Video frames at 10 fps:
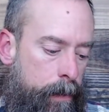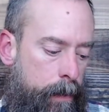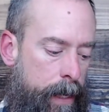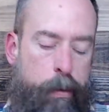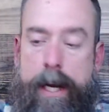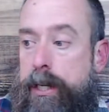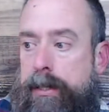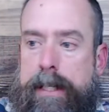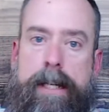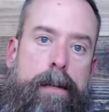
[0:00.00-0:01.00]
And we just
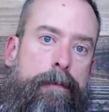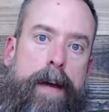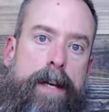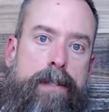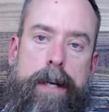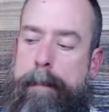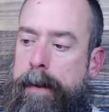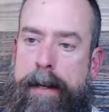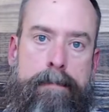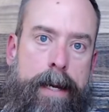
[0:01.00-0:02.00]
need to fess up and
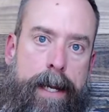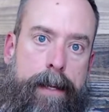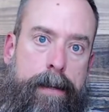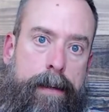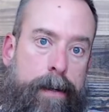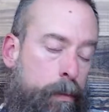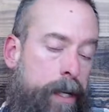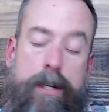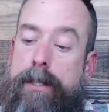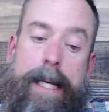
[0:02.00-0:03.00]
admit it. We
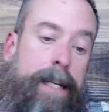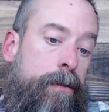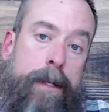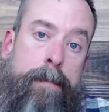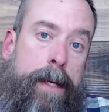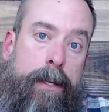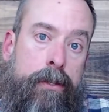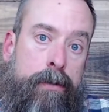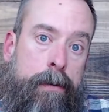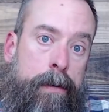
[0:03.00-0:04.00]
just need to admit it's
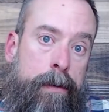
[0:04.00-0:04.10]
true.